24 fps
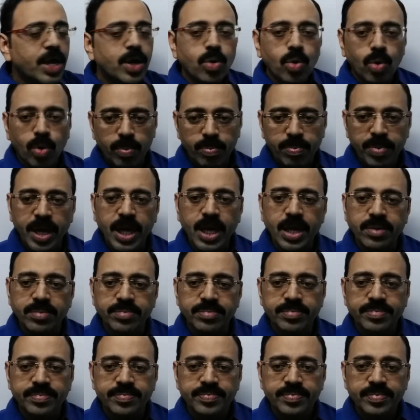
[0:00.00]
Gopi,
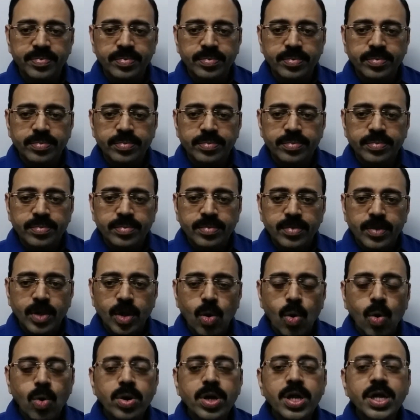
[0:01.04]

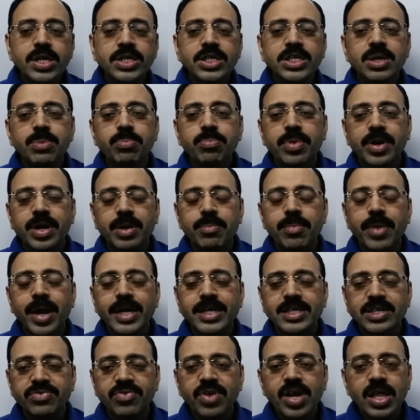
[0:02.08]
ownership
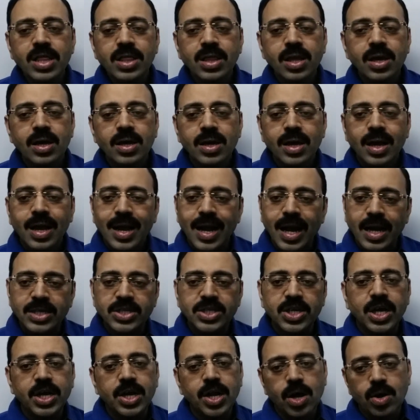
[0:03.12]
remains with
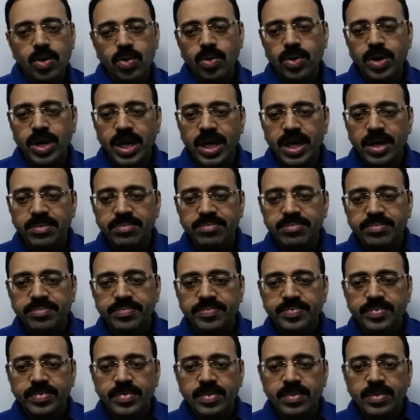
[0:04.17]
consignor only.
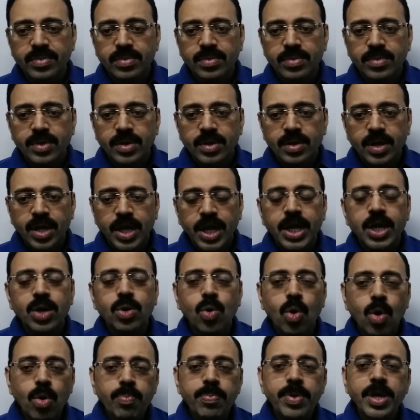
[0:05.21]
In
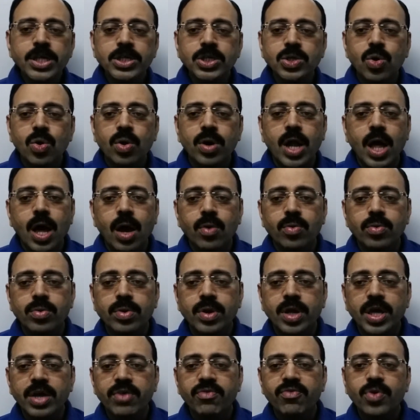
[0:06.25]
Gopi's
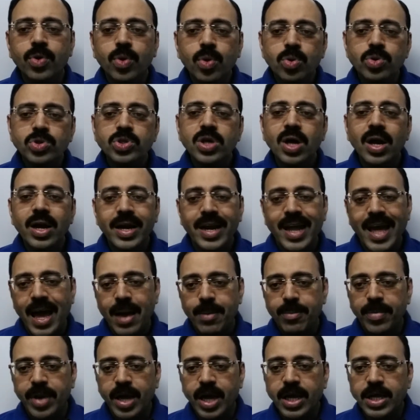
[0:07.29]
godown, if goods are
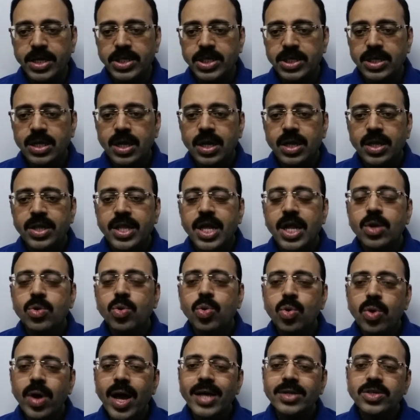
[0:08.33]
damaged, then
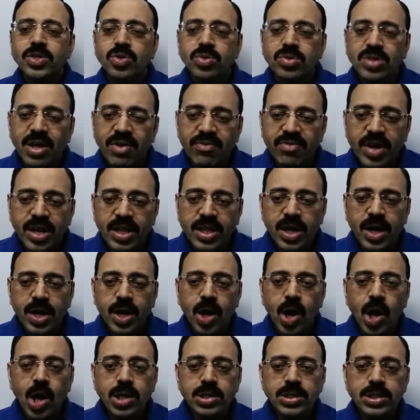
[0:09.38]
who has to suffer that
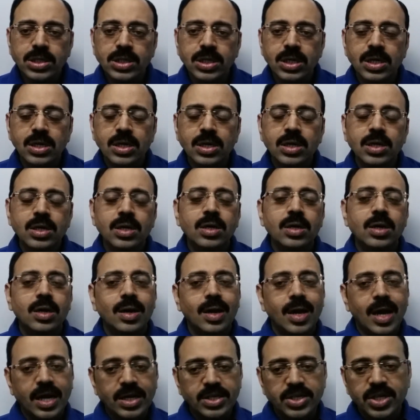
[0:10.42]
loss?
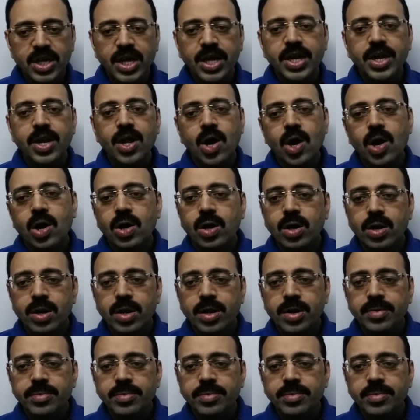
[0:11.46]
Consignor.